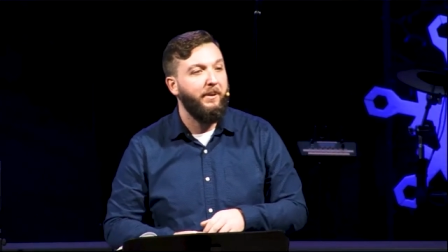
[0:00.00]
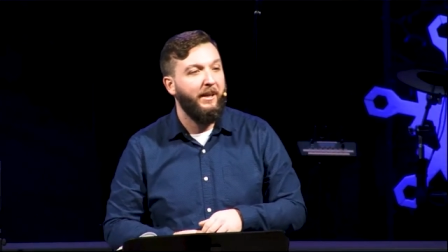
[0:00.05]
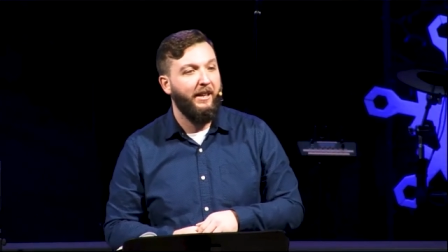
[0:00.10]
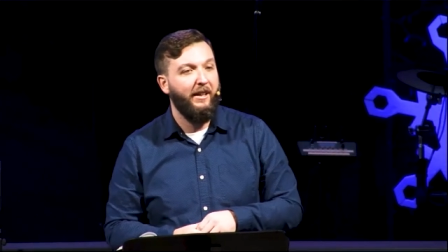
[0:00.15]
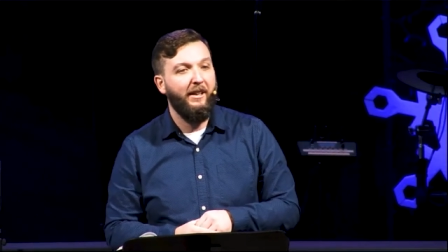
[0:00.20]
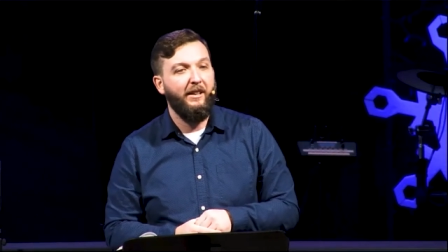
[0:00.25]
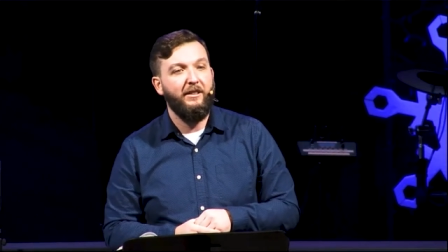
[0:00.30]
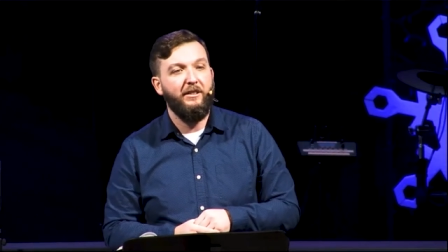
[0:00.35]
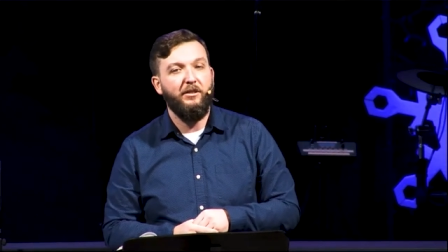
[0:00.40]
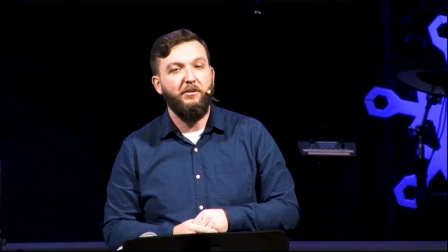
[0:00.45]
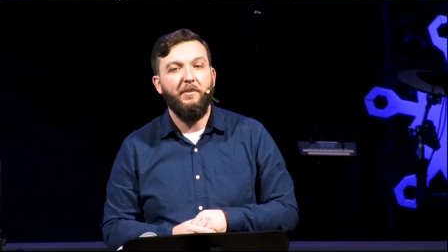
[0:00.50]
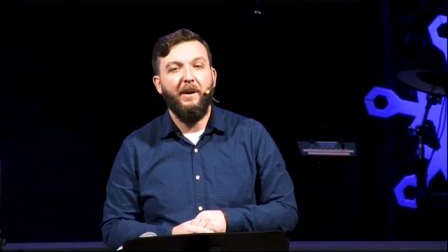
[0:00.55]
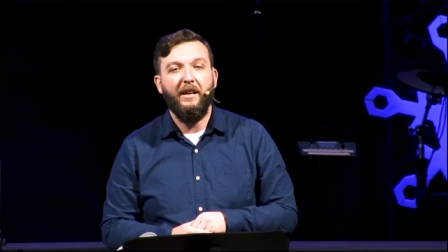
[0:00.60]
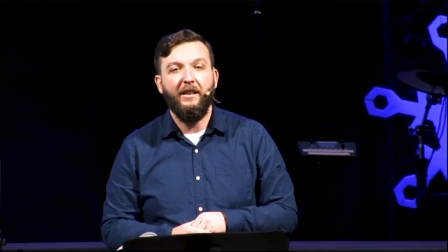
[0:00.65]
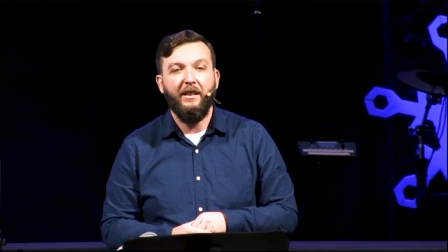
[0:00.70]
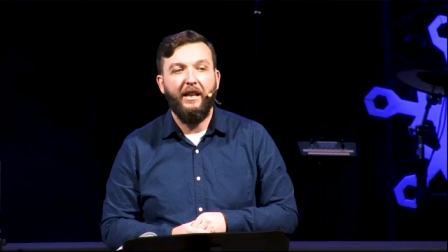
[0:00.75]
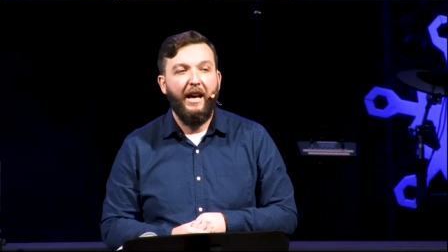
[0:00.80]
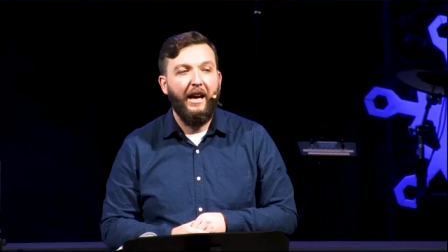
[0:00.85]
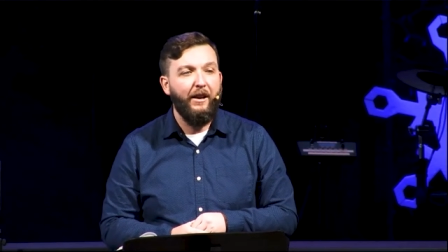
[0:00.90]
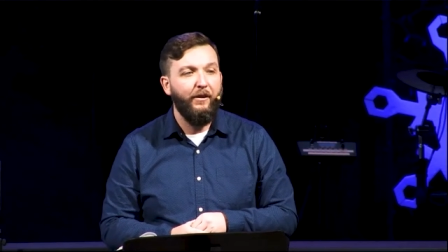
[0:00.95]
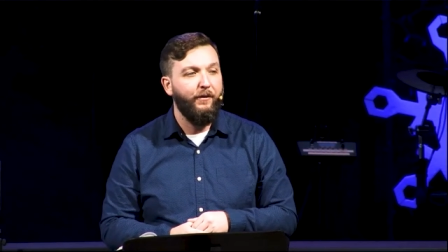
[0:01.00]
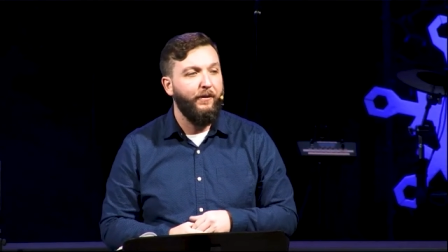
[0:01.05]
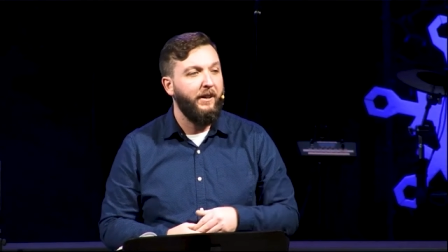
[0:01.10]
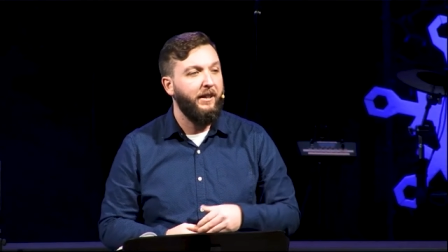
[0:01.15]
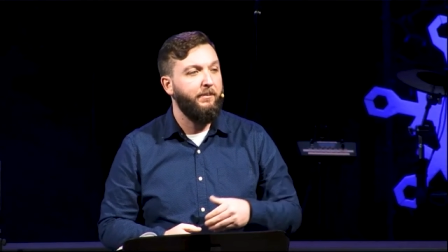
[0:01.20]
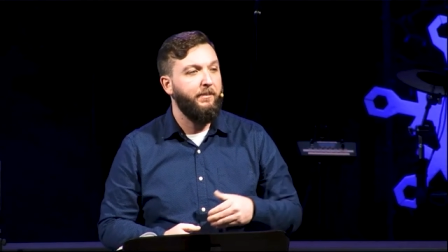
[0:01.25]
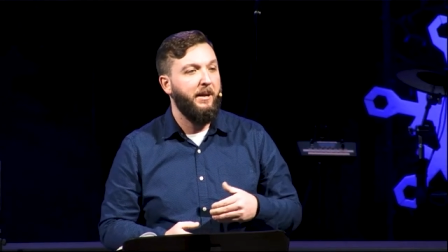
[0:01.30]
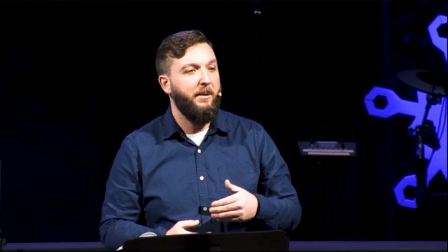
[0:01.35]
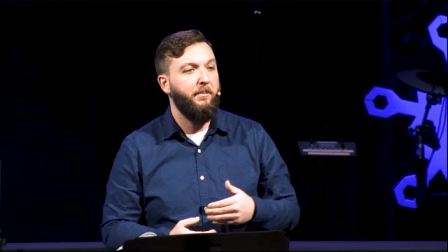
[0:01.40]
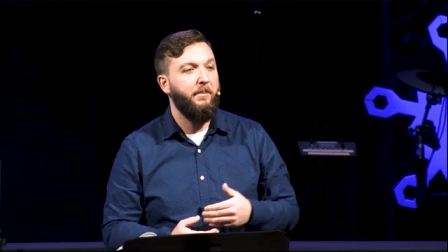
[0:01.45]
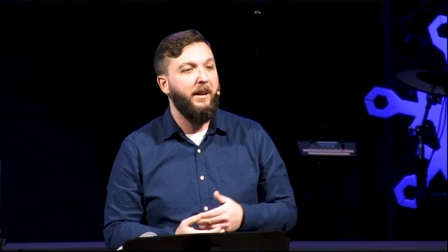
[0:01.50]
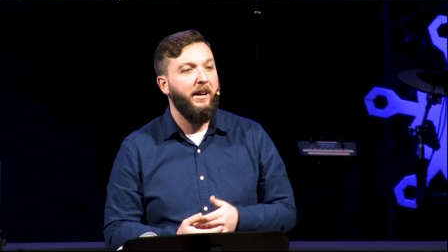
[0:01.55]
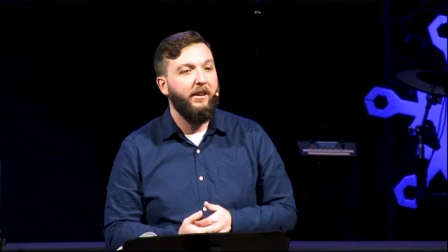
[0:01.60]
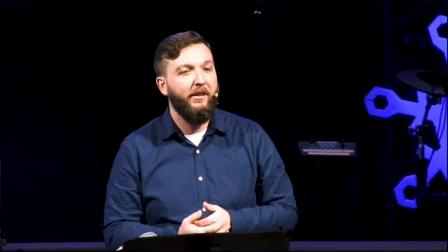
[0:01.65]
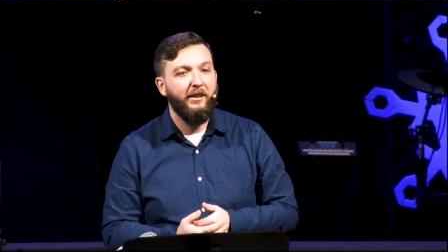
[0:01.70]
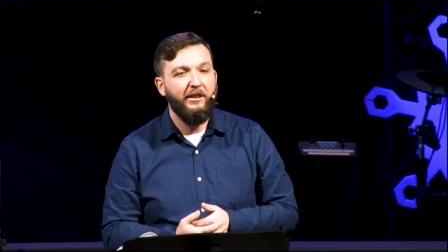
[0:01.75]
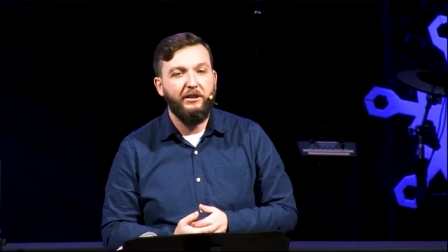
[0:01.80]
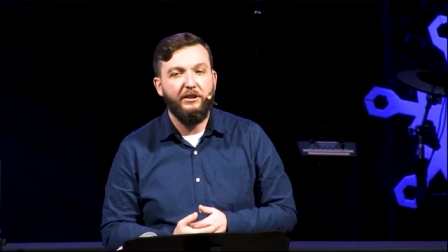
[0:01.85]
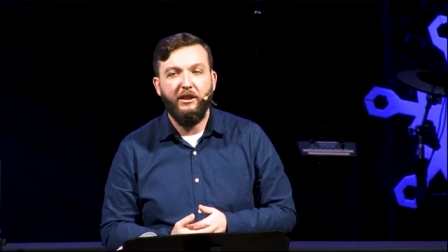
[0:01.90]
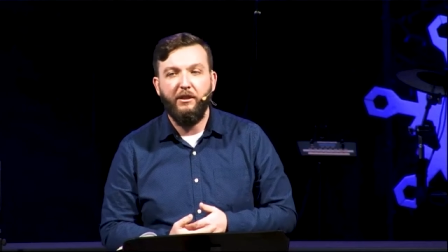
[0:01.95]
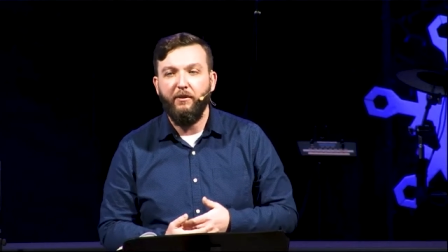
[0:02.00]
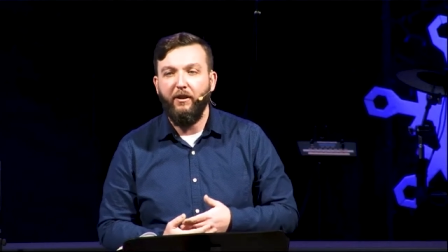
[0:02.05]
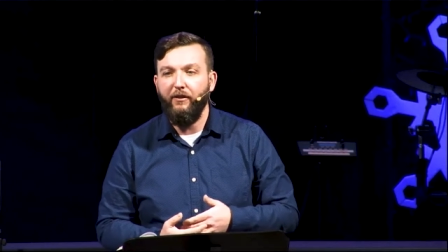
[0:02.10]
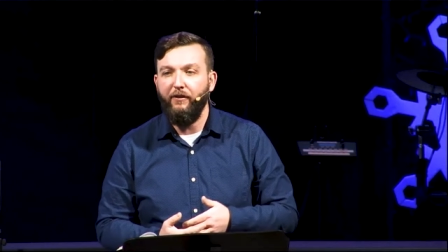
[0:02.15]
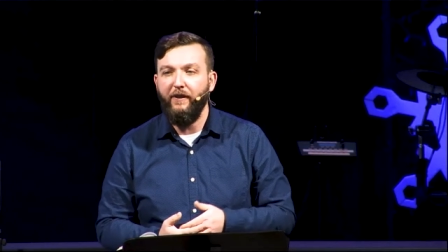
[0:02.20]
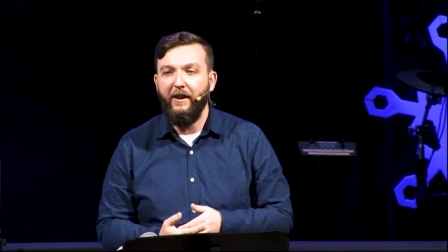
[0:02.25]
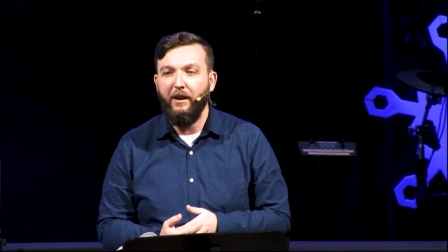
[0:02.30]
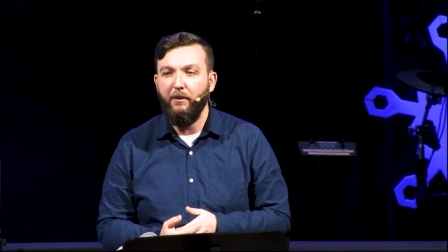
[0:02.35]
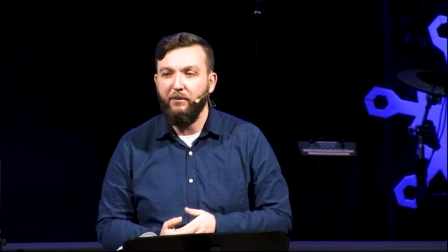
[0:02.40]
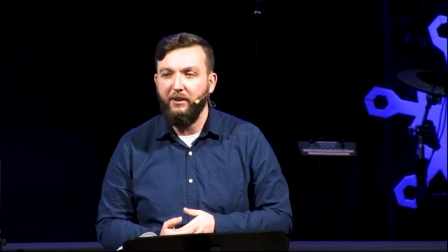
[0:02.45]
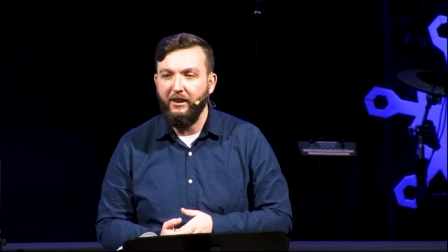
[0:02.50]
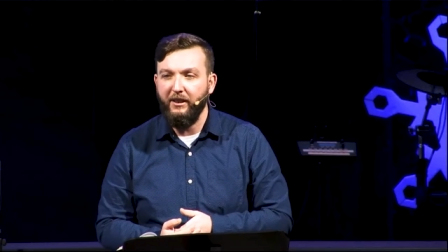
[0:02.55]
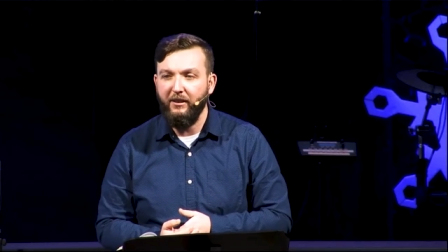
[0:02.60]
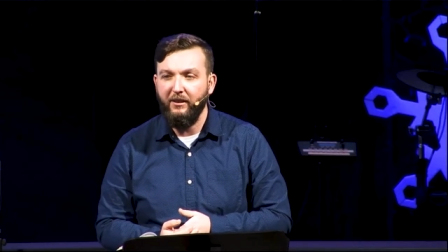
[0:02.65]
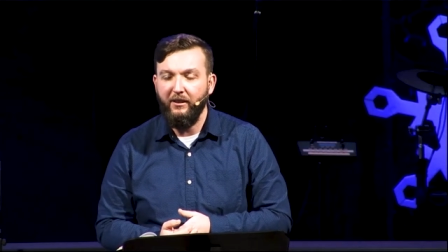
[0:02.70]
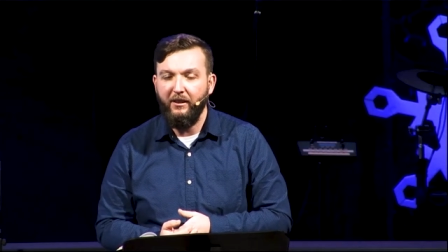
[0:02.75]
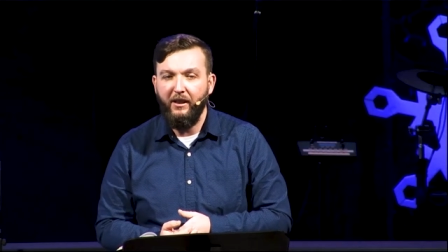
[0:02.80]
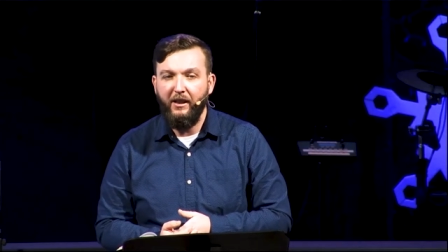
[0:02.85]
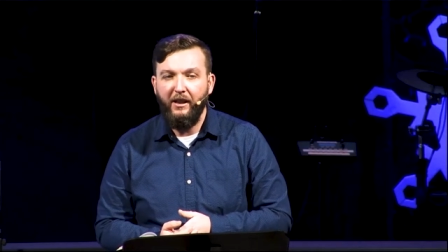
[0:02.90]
me into my life, in my marriage, in my family.